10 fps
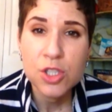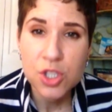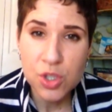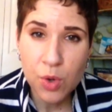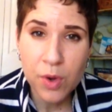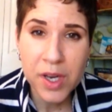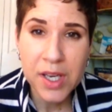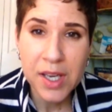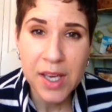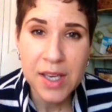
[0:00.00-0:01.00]

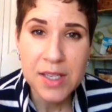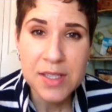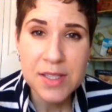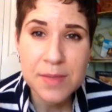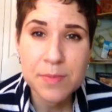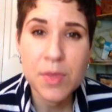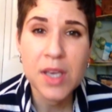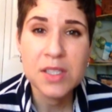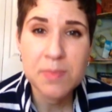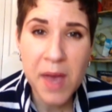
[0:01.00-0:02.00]
Joy is
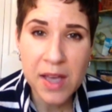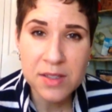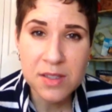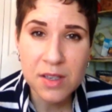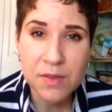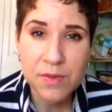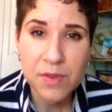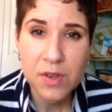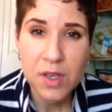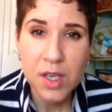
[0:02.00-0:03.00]
expansive.